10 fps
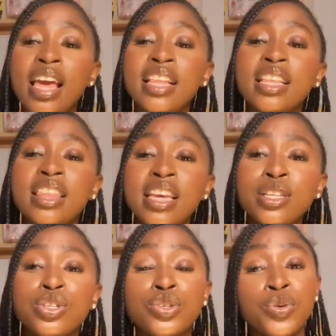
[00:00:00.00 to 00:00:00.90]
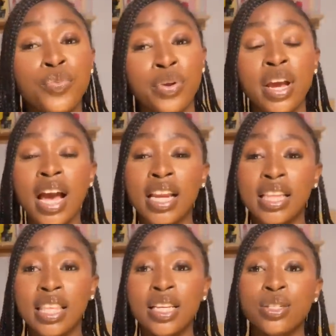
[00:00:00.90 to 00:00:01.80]
the things to bring and the
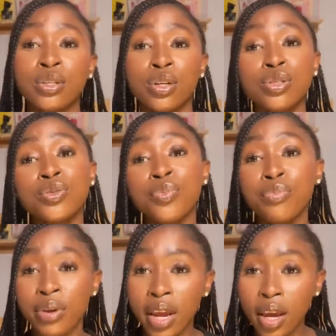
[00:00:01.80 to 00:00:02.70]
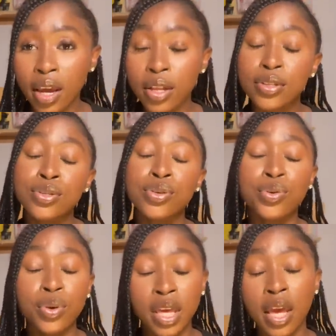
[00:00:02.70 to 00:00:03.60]
things not to bring to
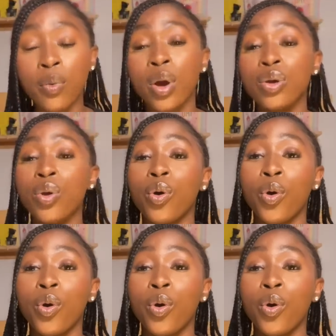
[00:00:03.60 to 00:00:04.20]
UK when you're